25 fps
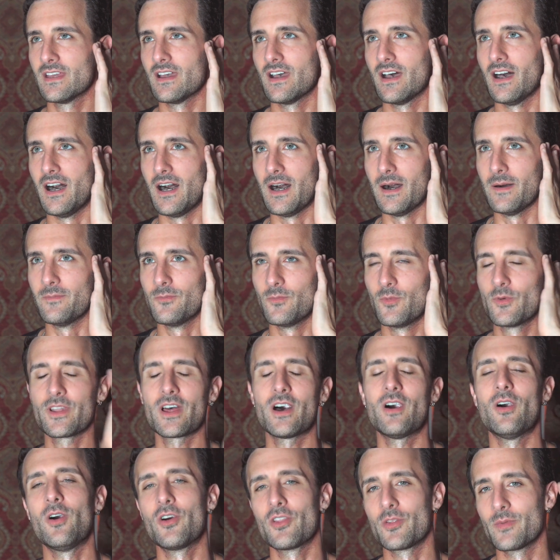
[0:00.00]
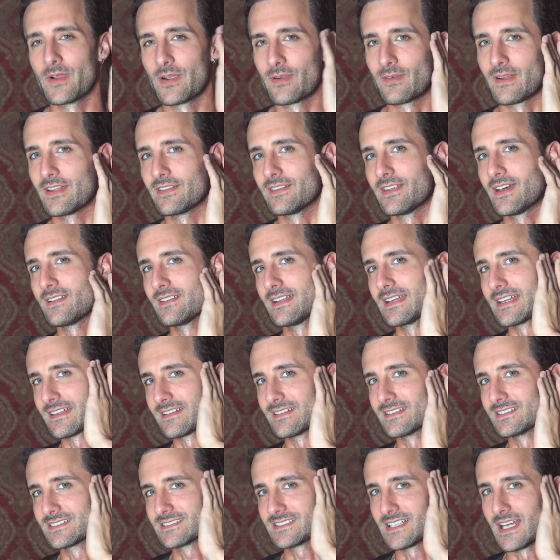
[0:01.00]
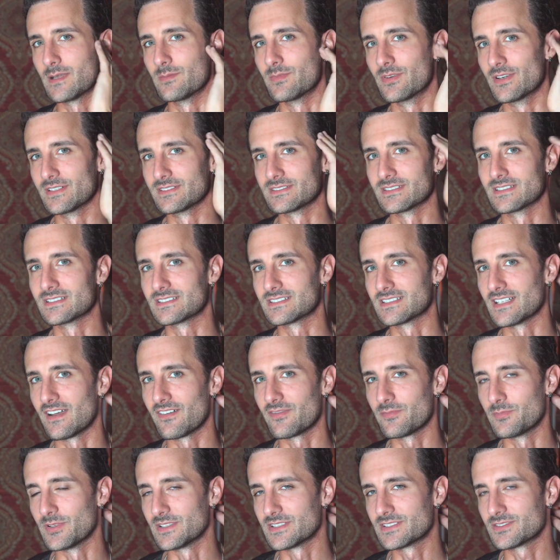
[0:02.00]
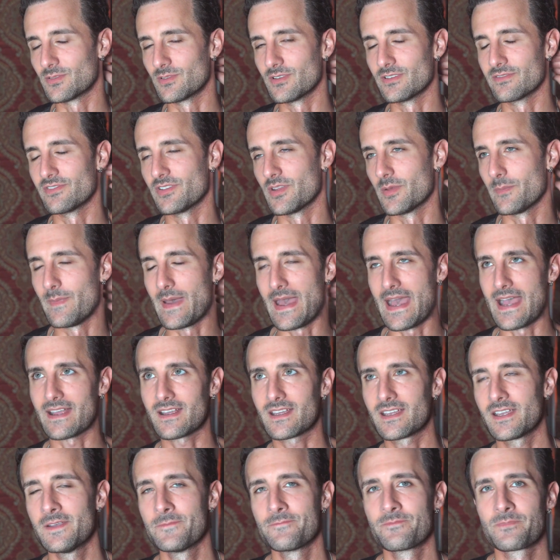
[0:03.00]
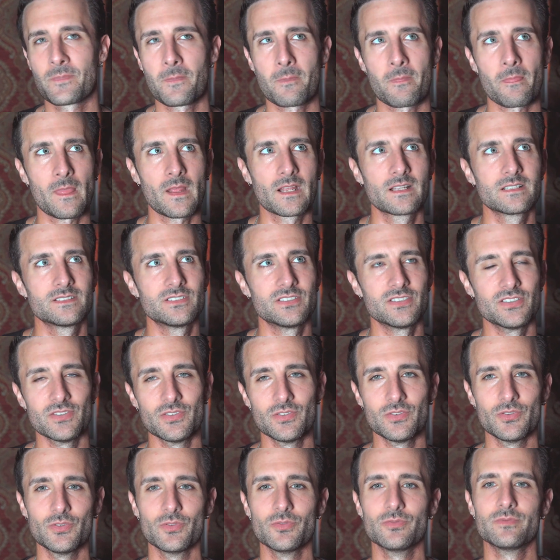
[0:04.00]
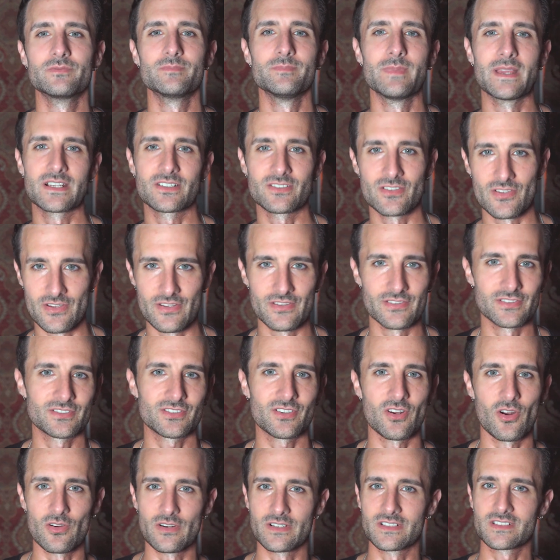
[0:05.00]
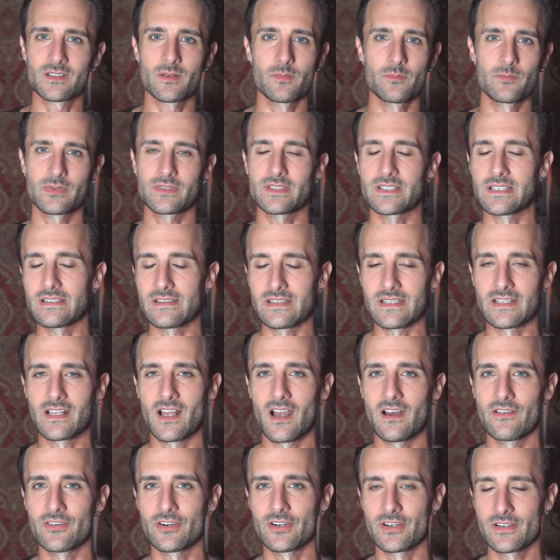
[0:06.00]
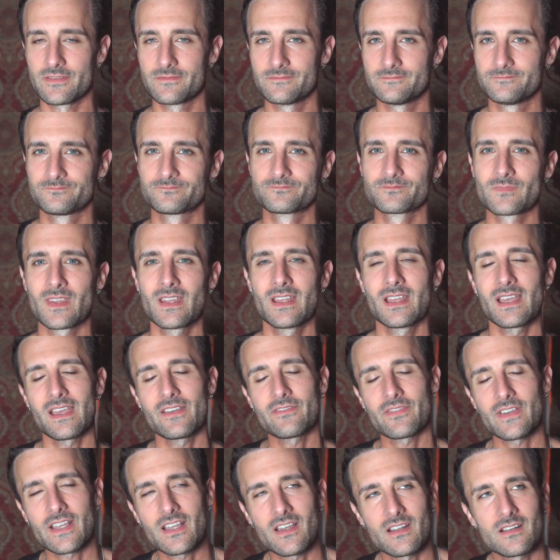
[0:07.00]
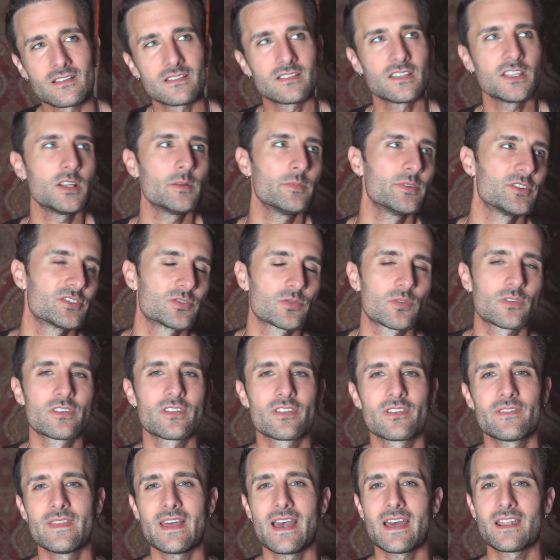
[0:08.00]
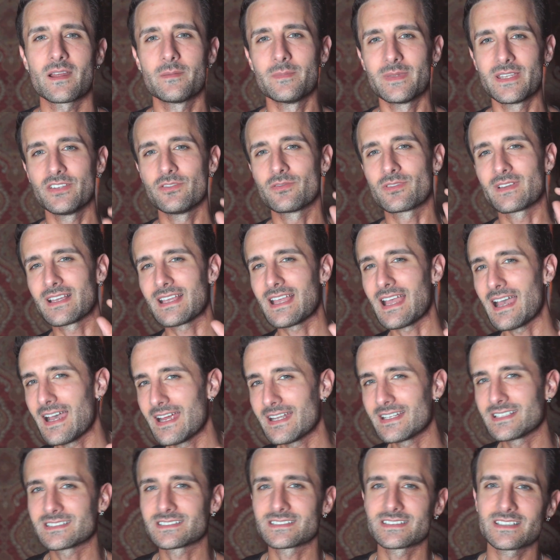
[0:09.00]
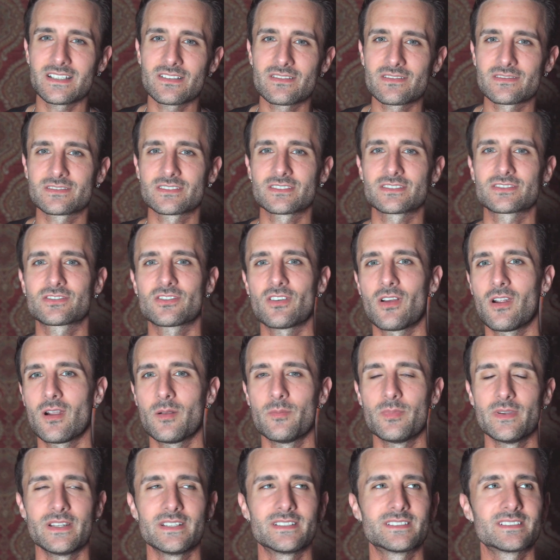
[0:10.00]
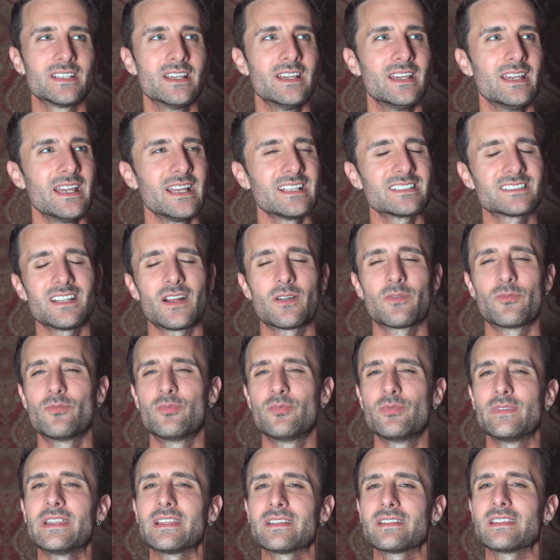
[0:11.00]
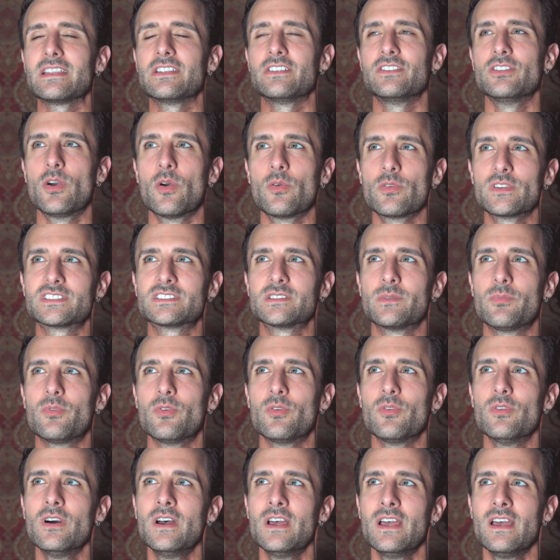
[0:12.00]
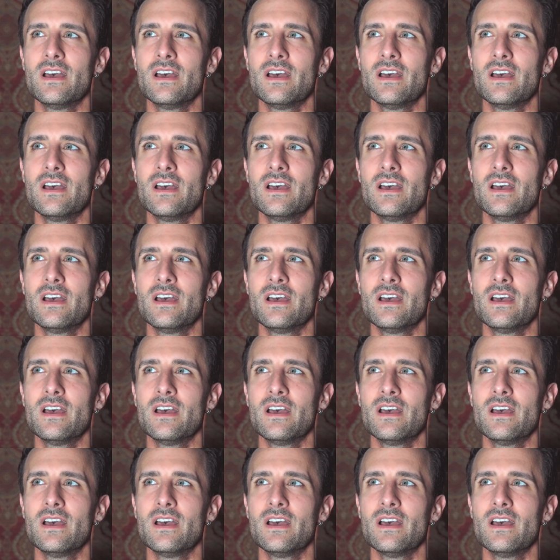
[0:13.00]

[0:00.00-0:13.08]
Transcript: Well, not all the way around, not like in the sideburns and stuff, but sort of in the back to make sure that the scar is completely covered. If I cut it a little bit shorter than that, I mean, you can kind of see there's a scar, but it's not really noticeable.